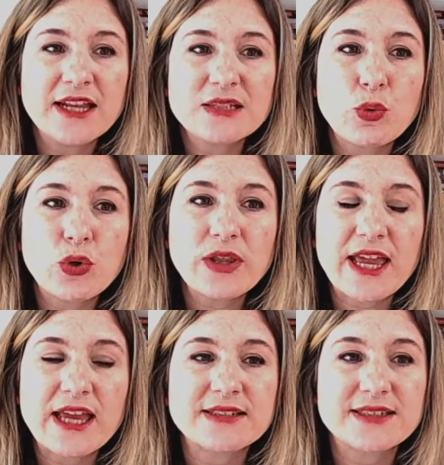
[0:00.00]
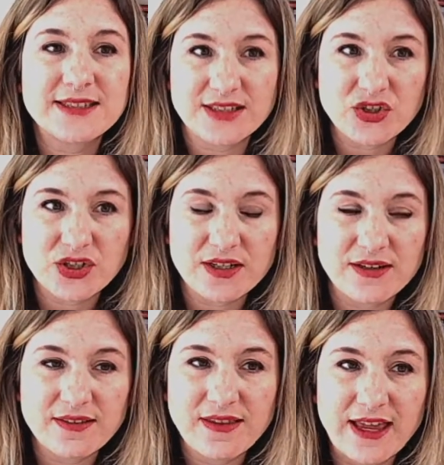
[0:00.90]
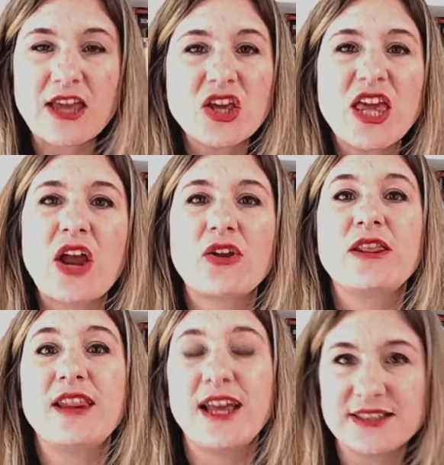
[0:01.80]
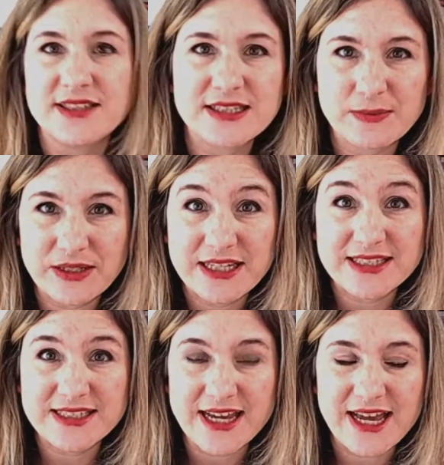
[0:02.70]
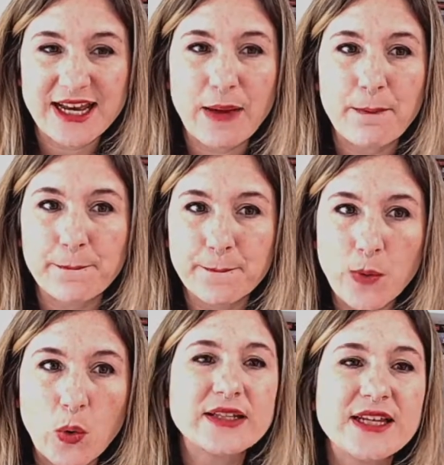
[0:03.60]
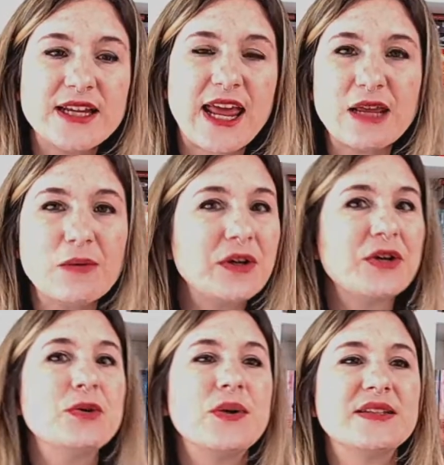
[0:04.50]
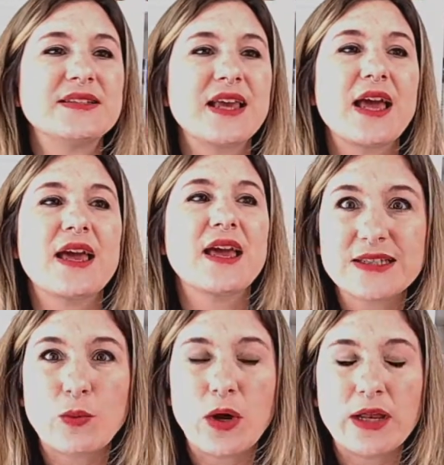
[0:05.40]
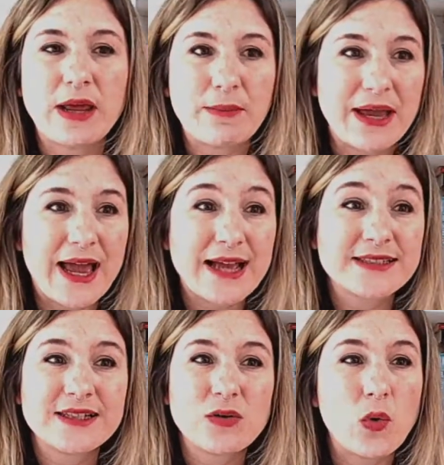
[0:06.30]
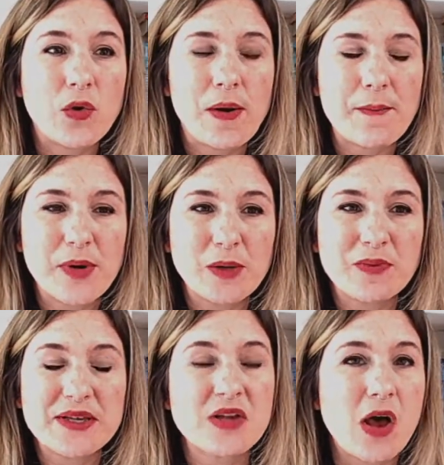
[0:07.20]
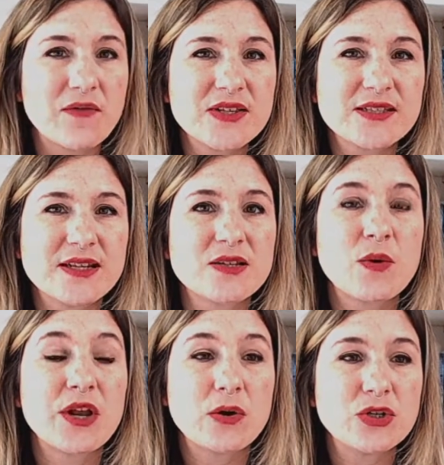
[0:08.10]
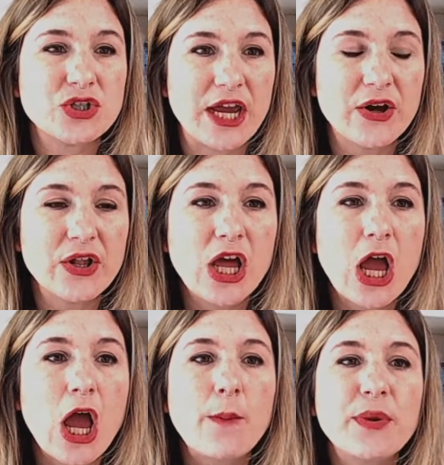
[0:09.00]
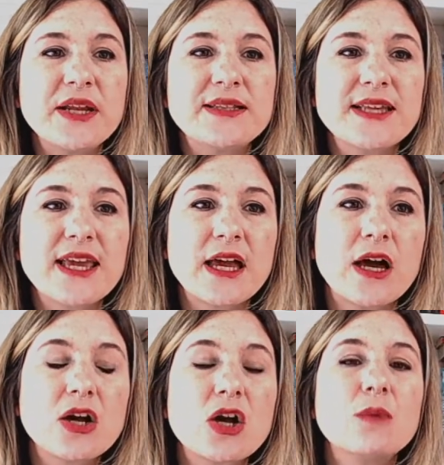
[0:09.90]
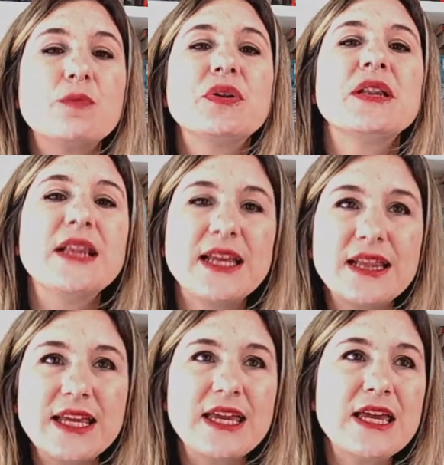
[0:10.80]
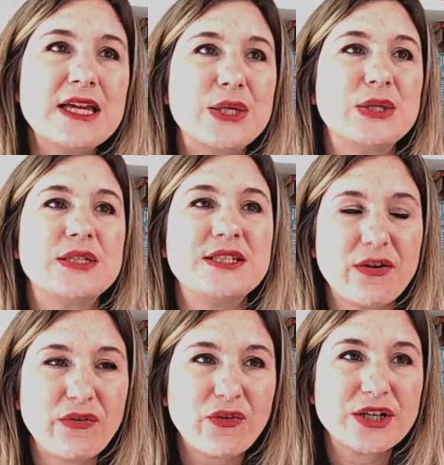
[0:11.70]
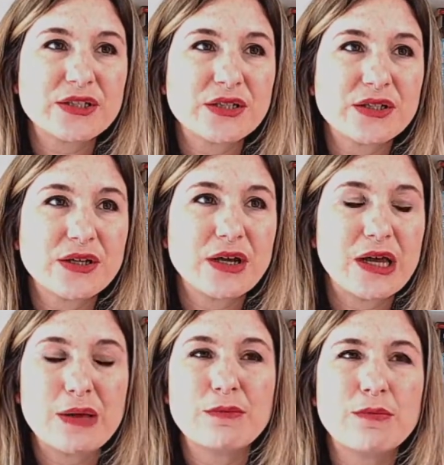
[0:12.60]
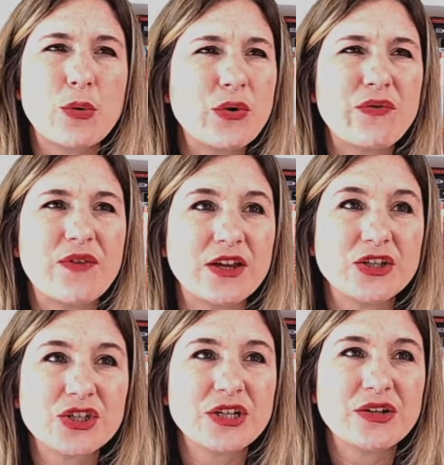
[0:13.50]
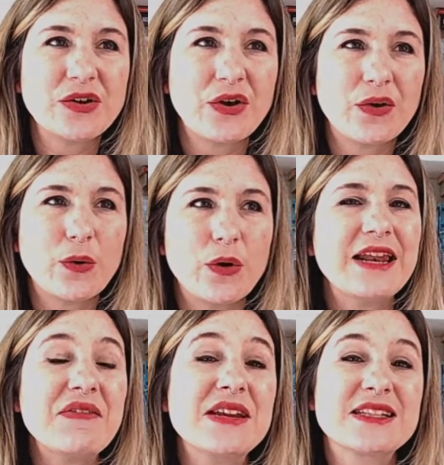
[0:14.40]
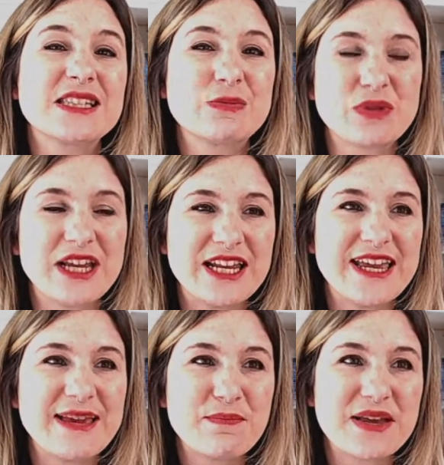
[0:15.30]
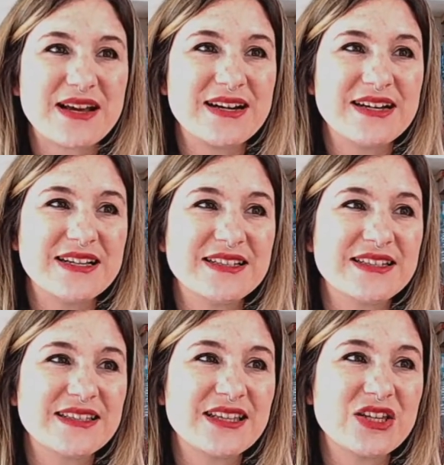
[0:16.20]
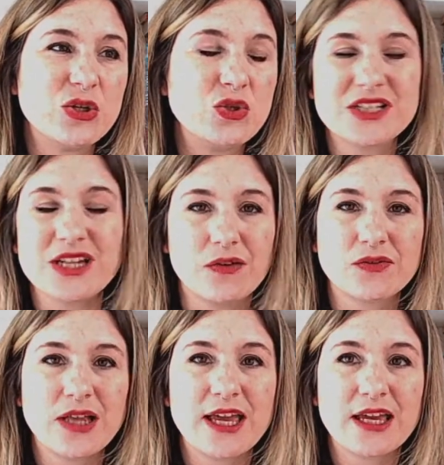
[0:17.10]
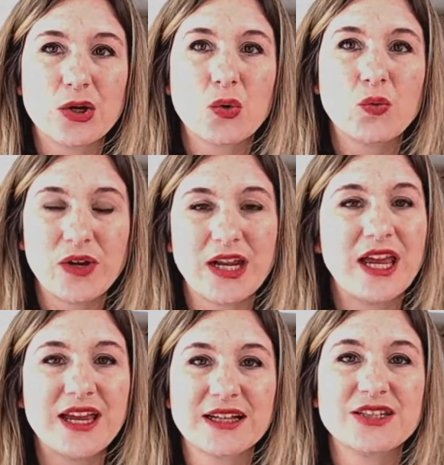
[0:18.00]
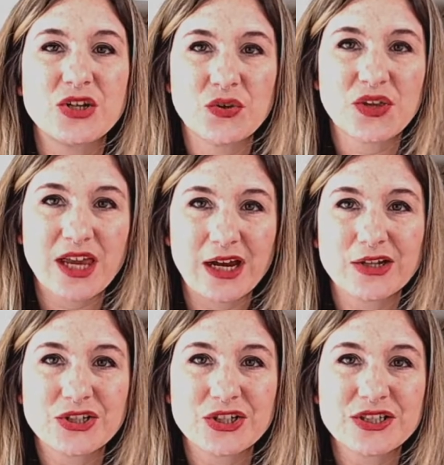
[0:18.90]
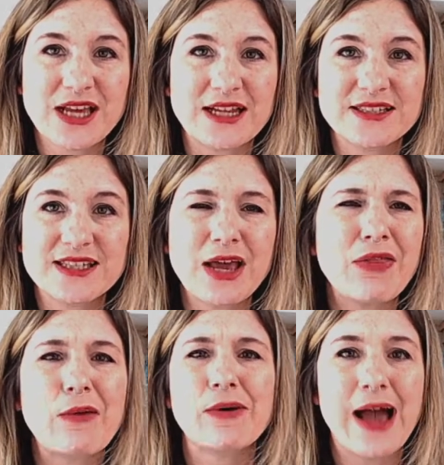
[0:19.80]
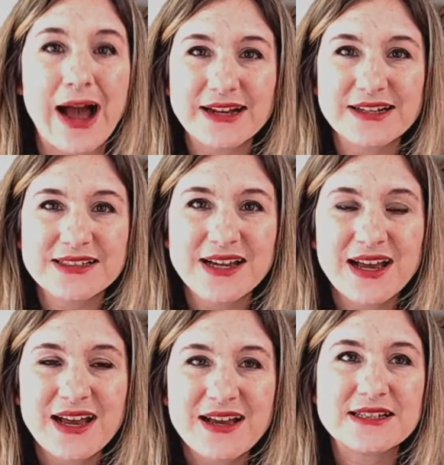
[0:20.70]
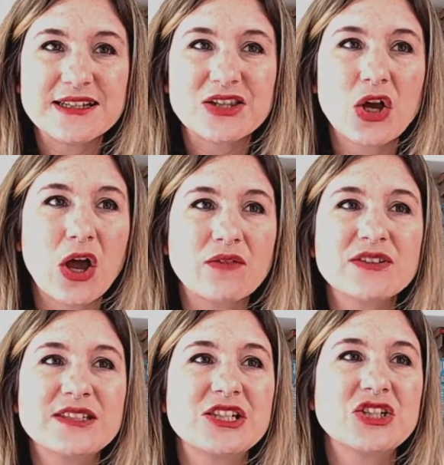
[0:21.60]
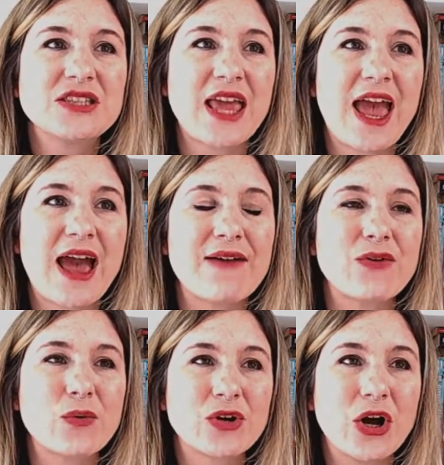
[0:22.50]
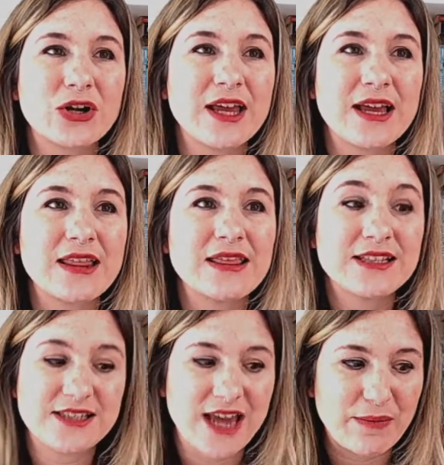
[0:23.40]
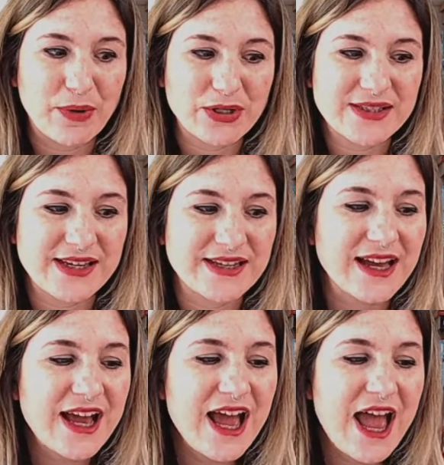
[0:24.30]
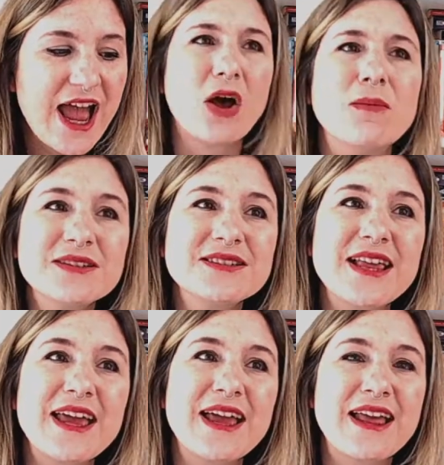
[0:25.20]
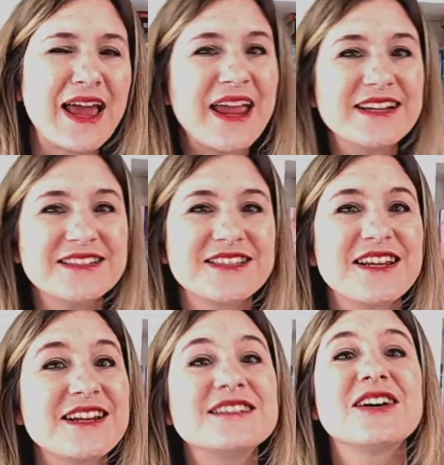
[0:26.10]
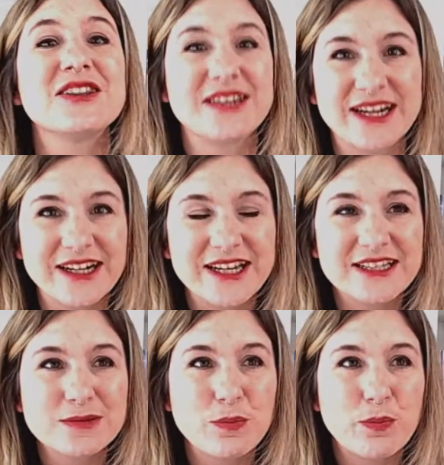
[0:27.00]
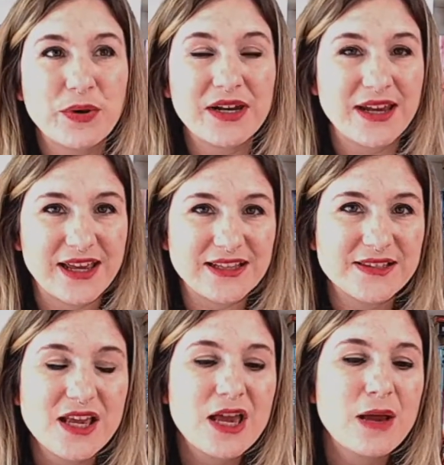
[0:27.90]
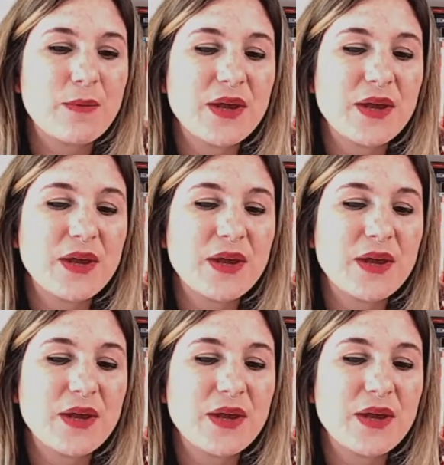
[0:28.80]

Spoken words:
And it's more like a decision. Like, they could care less that somebody is dead. And granted, anyone who has killed someone by accident or on purpose obviously doesn't want to go to jail. But it's like a completely different motivation. I can't even explain it, because you just have to like read it and get to know the characters and see how they react. And the conversations they have regarding this dead person. It's almost like, I hate to say that it's hilarious, but it is.